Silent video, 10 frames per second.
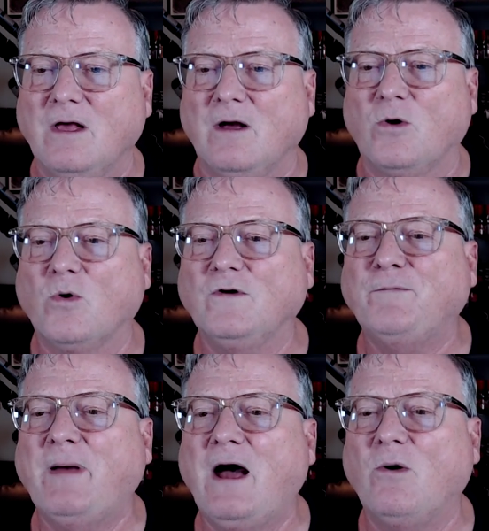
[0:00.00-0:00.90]

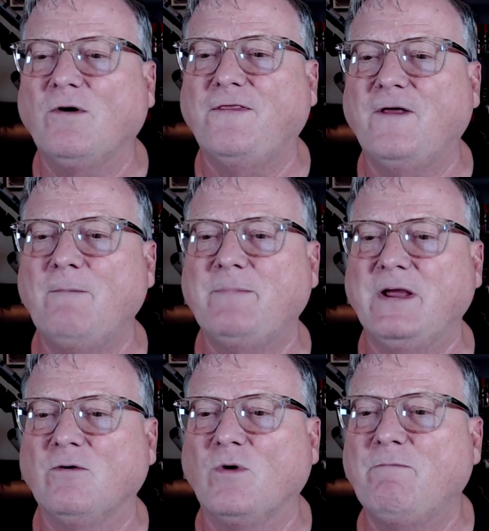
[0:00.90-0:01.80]
Horsepower
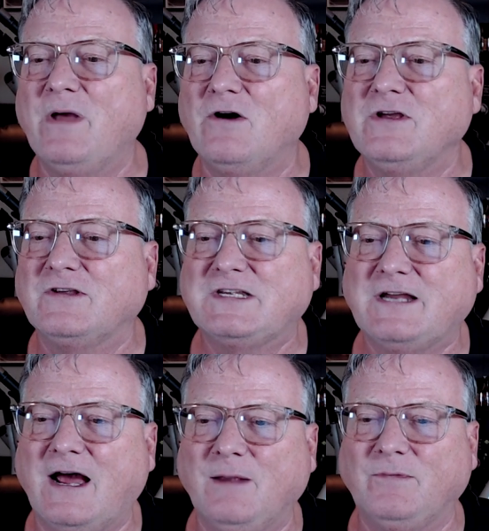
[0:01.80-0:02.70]
thumping, rebellious
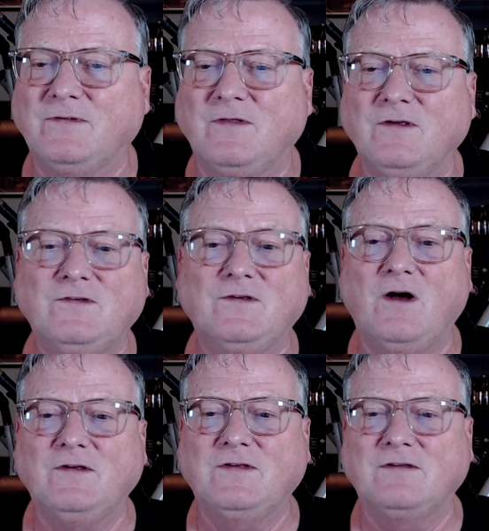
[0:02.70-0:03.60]
types. This
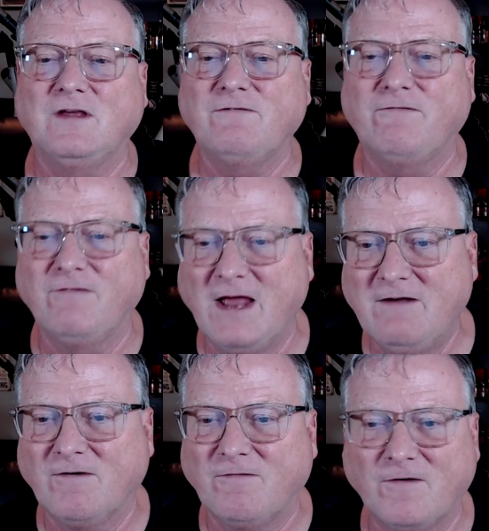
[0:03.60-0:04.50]
sauce has a
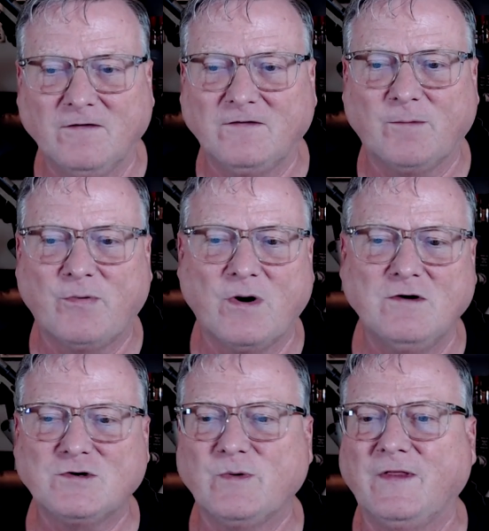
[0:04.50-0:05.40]
flavor first
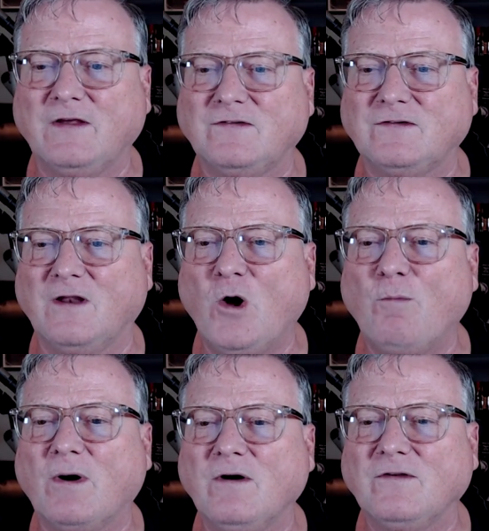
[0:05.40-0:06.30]
approach with a slow
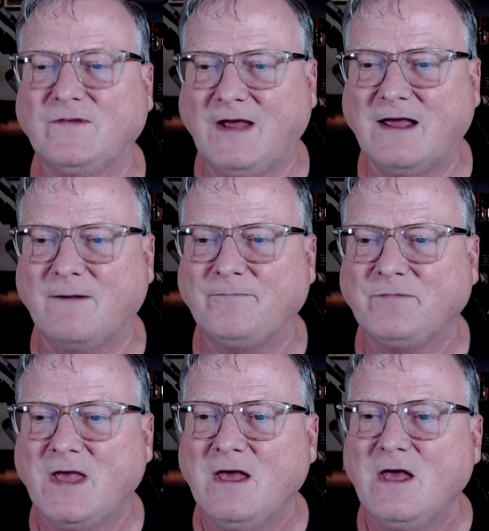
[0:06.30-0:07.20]
burn second.
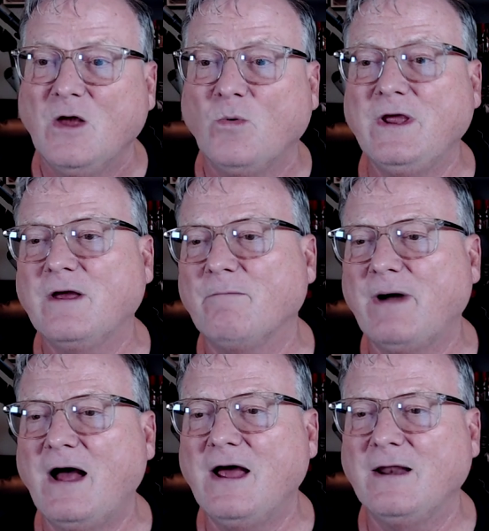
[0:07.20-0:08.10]
We
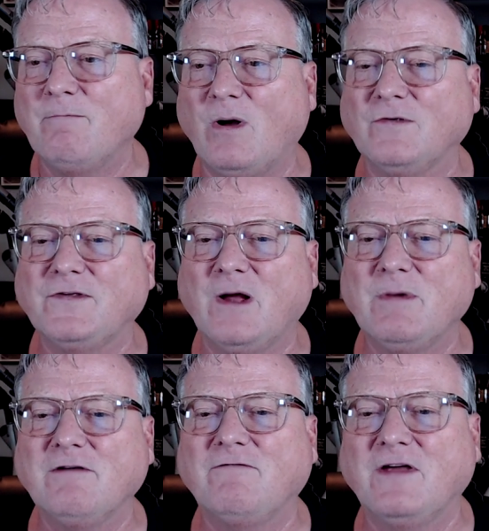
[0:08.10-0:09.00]
combine
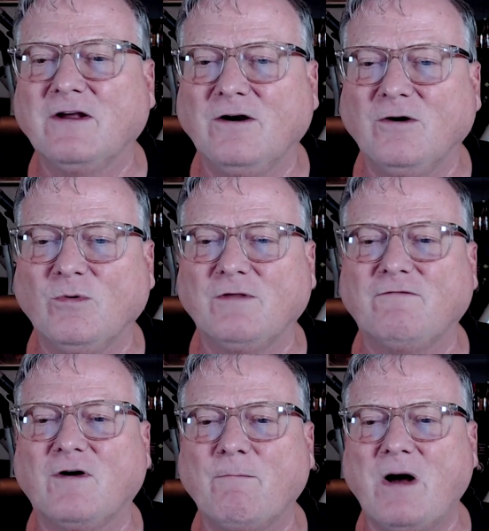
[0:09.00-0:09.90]
balsamic vinegar with
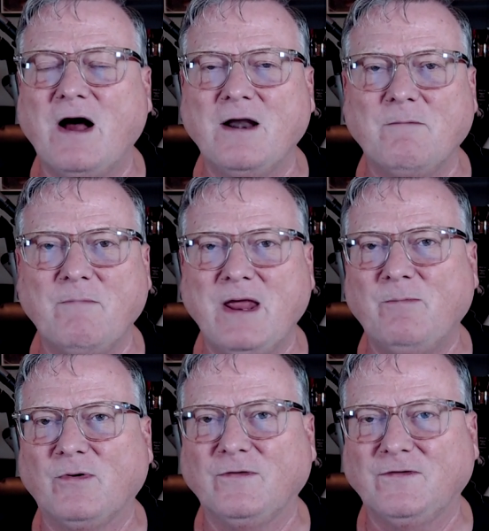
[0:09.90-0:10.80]
Vermont
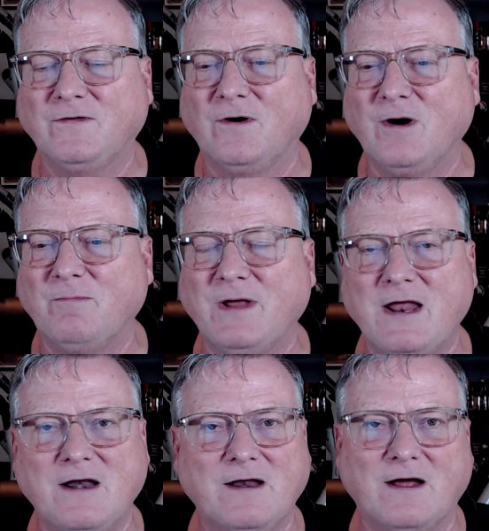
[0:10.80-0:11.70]
maple syrup,
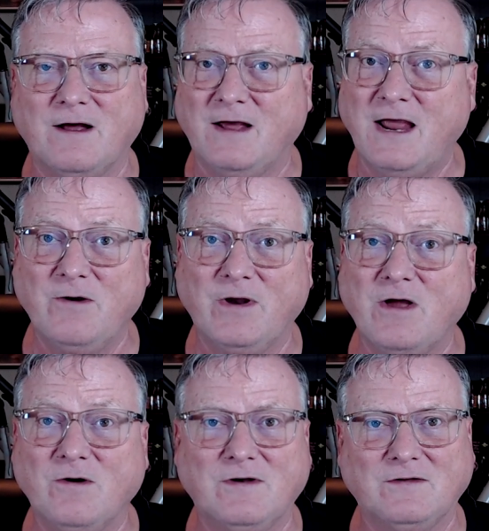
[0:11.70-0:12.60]
and Angry
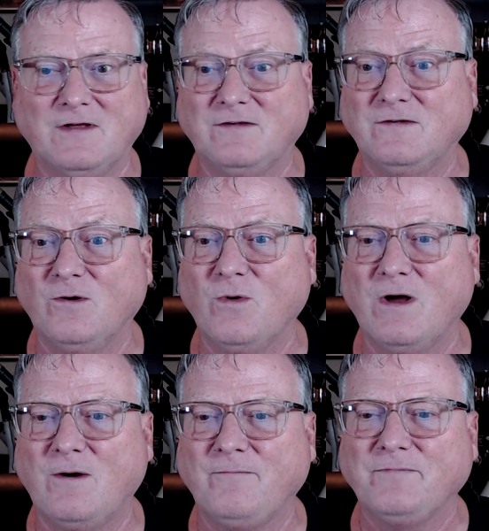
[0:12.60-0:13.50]
Goat does that so
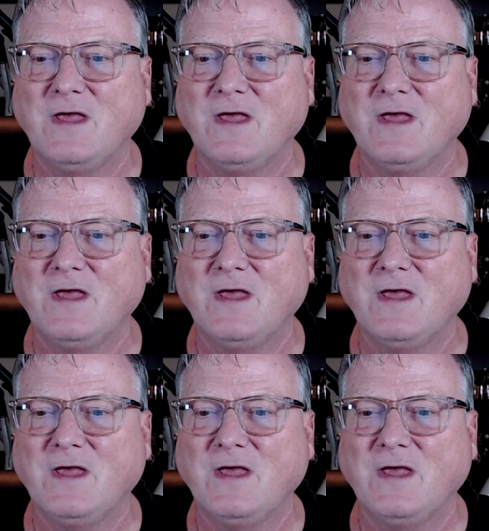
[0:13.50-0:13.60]
well.